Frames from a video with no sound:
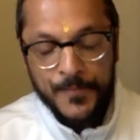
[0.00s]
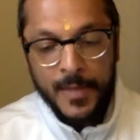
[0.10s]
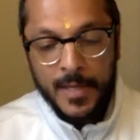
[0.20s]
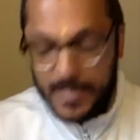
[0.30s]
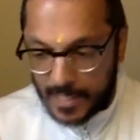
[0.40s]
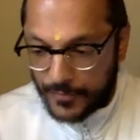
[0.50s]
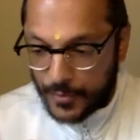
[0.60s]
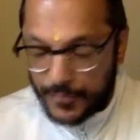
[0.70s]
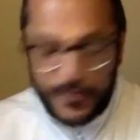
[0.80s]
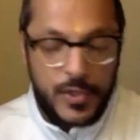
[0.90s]
And to give you
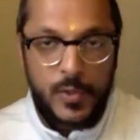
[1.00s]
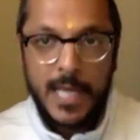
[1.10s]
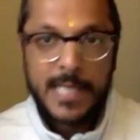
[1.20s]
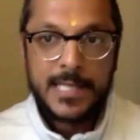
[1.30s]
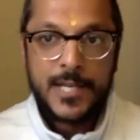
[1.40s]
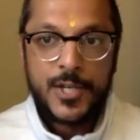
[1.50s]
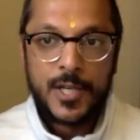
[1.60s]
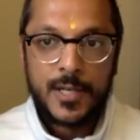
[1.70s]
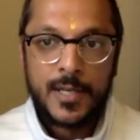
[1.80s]
a visualization,